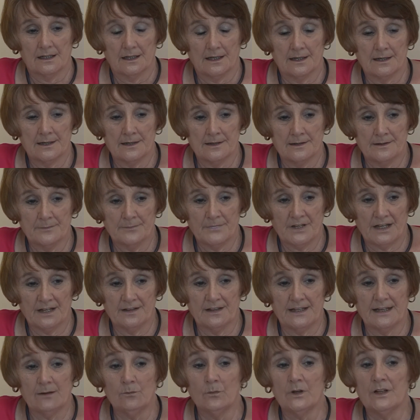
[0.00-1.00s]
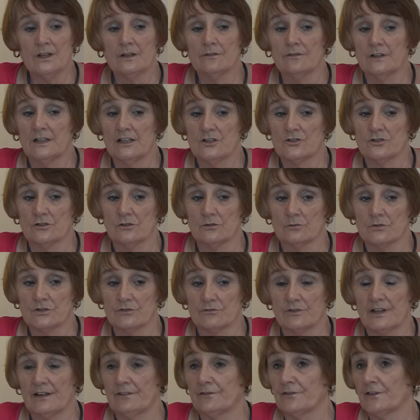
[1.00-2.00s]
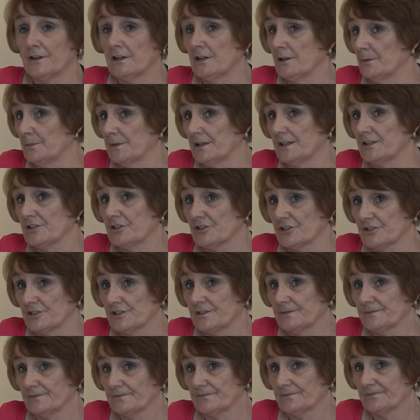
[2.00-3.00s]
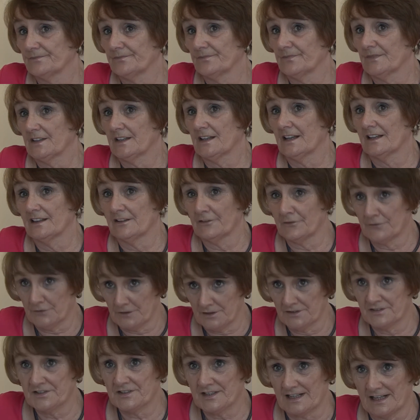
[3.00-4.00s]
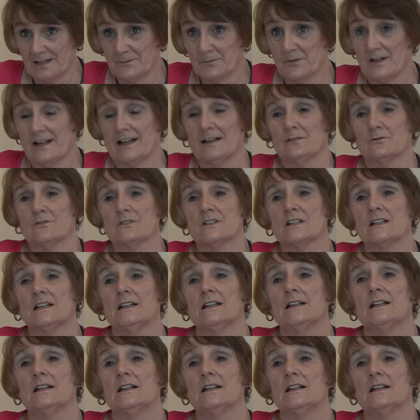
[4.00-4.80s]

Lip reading: And then when the village hall was refurbished the first time round,